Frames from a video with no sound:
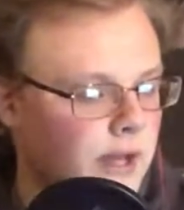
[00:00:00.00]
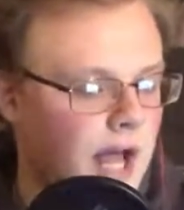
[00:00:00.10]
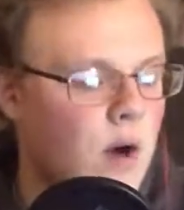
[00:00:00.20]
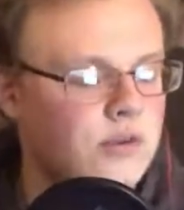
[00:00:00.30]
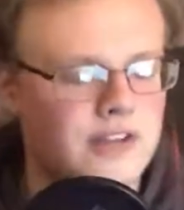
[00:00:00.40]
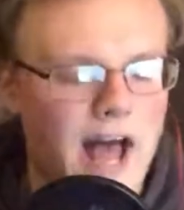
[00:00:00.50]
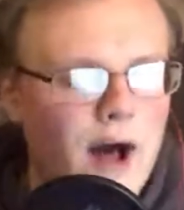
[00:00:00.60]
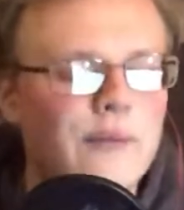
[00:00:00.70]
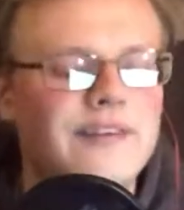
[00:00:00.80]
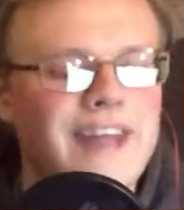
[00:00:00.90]
Like, I was
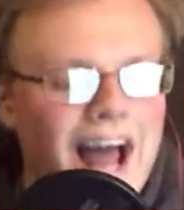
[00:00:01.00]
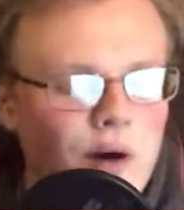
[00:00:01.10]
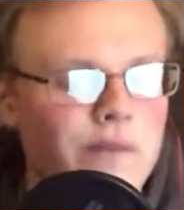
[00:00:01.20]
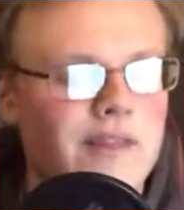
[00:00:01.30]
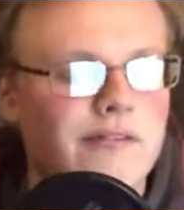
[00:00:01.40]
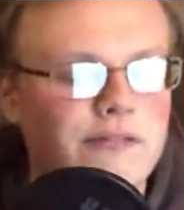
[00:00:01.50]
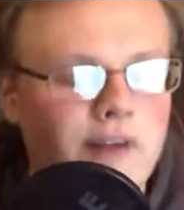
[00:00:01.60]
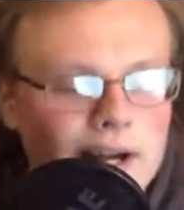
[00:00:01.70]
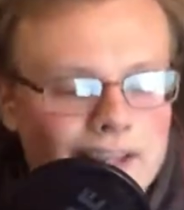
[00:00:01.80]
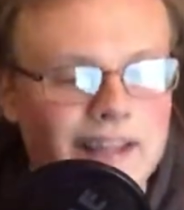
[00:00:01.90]
counting down the
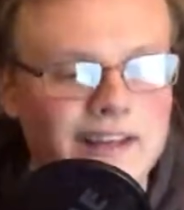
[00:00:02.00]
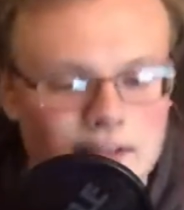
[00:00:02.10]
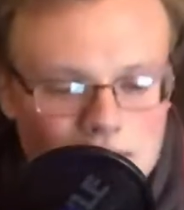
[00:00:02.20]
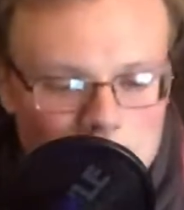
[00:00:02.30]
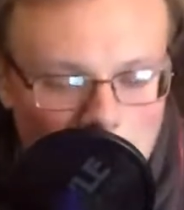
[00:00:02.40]
fucking